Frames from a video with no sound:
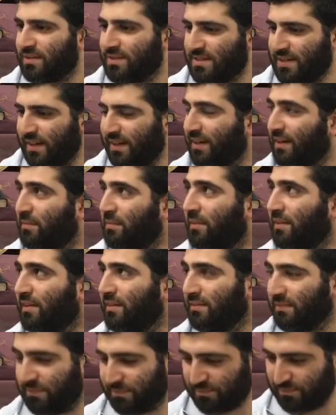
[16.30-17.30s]
say in a
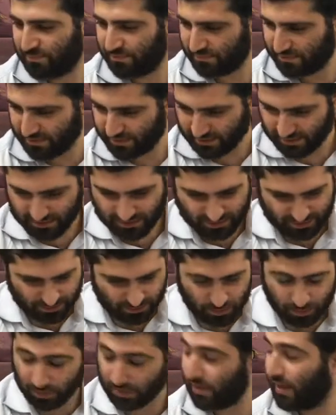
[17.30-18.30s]
minute. Huh?
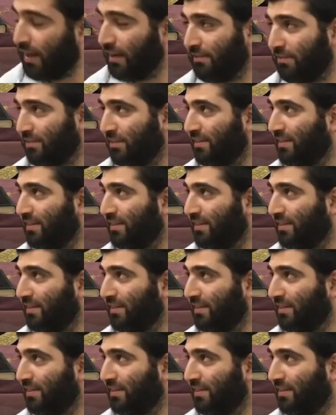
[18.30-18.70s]
We're live.